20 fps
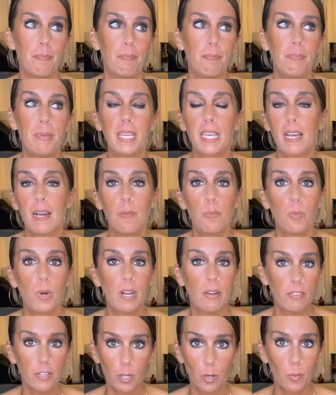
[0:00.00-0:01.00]
become one
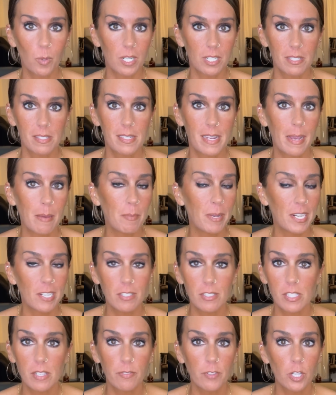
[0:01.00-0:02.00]
of your worst
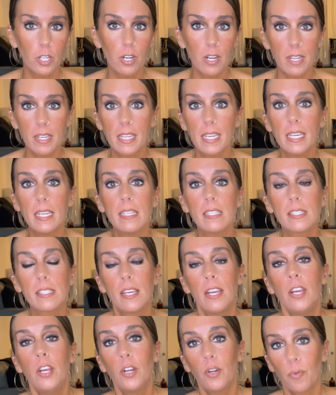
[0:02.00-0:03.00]
nightmares. If you're on his
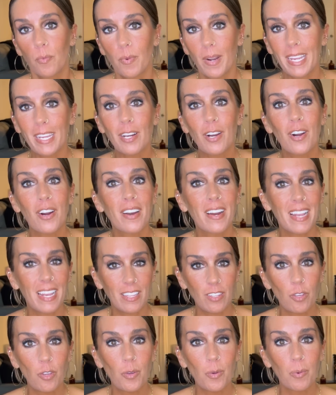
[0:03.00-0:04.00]
radar
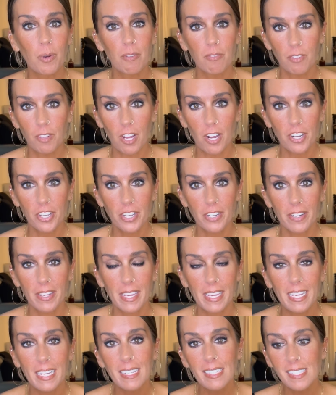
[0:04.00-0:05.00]
and you vlog your
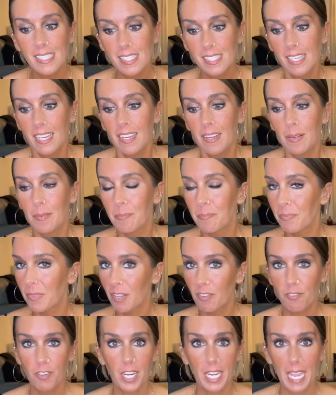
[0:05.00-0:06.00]
kids,
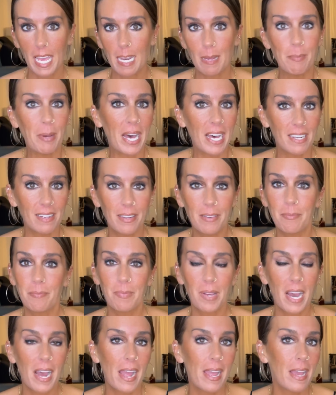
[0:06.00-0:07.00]
forget about it.
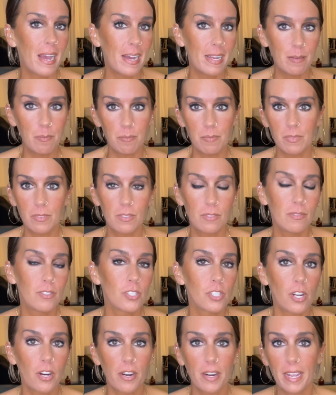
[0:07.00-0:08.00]
I'm
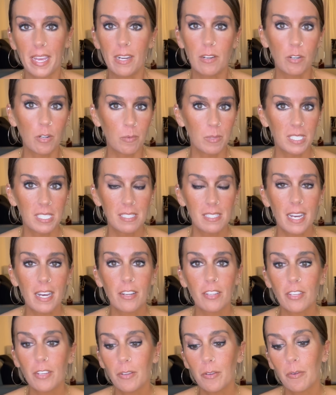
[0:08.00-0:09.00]
sorry, I don't know what to tell
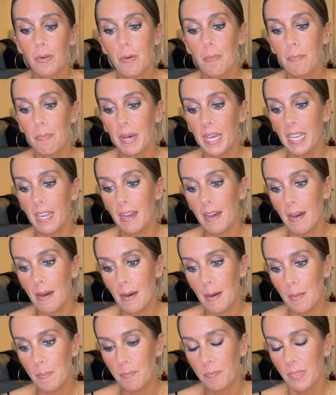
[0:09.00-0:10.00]
you, but
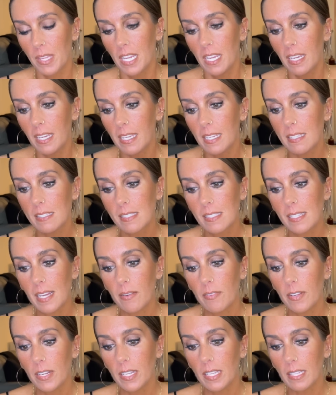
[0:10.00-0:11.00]
he's
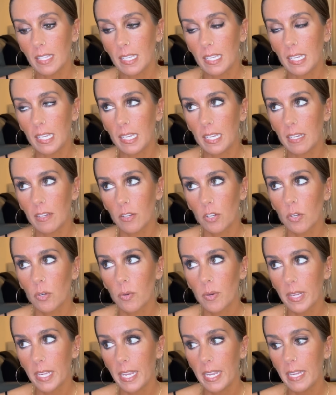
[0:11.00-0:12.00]
definitely
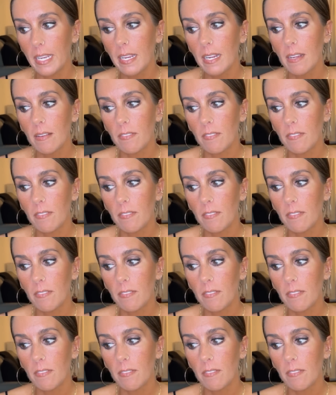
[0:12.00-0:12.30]
created a